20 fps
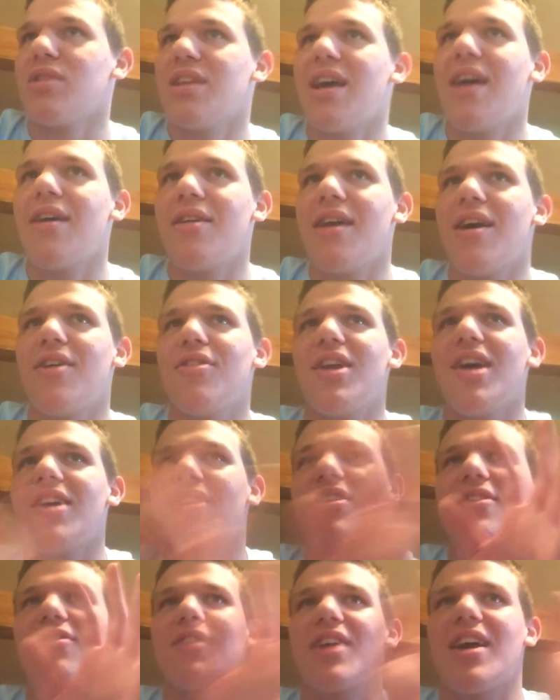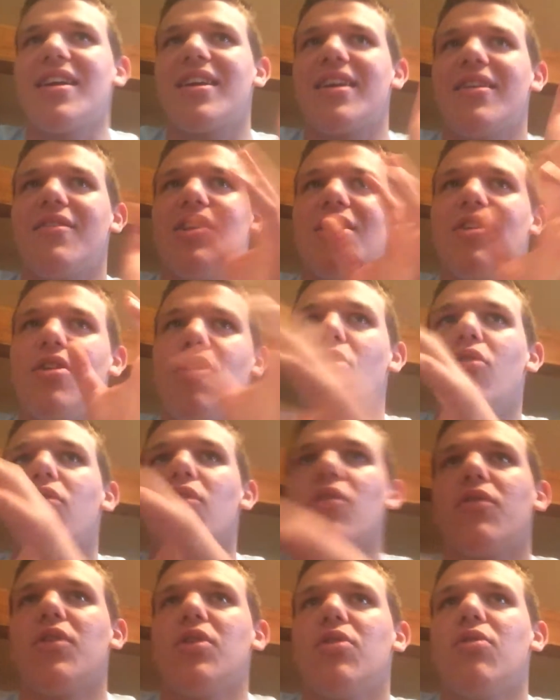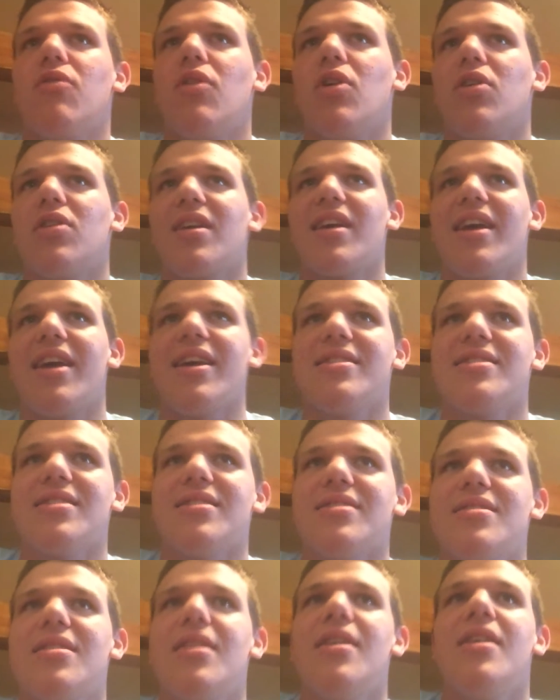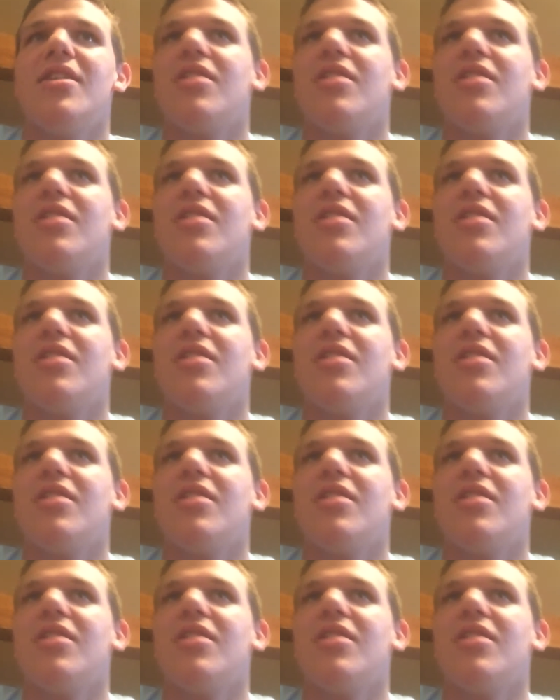now that I've kind of given an overview of all the cases,